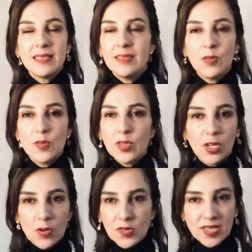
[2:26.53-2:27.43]
those
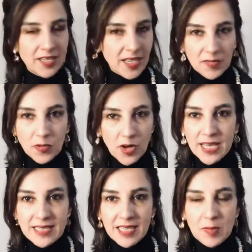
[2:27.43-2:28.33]
clothes are not for
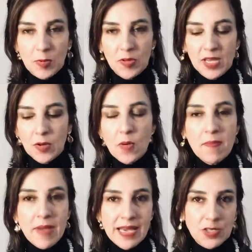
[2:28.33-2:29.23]
us anymore. They don't
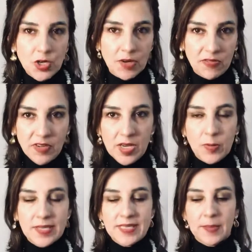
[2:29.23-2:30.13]
match our
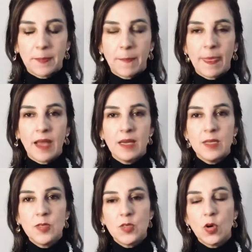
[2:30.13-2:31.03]
frequency.
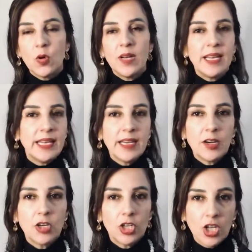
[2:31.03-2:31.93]
So cleaning
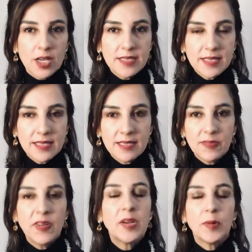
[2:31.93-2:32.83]
our closets
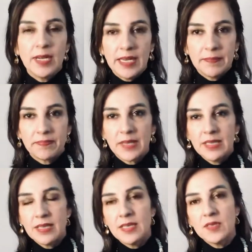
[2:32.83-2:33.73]
frequently,
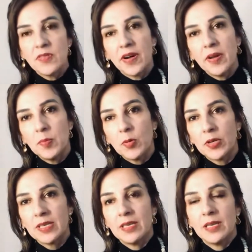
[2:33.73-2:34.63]
it's very
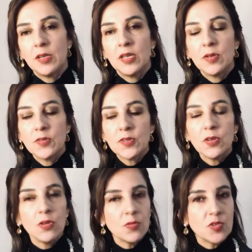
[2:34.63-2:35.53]
important, and
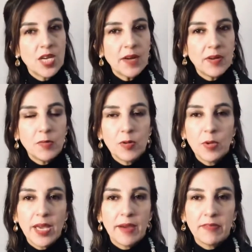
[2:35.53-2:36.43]
also sharing what
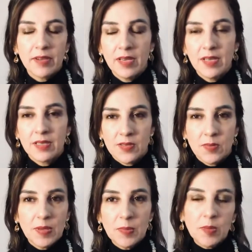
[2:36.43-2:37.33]
we have. Some
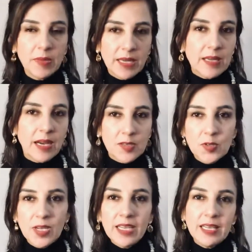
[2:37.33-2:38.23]
people may
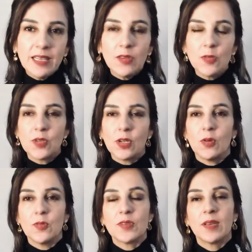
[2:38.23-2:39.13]
actually need those
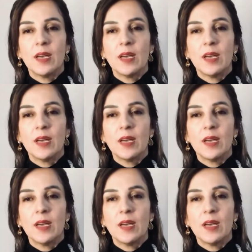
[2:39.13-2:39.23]
clothes.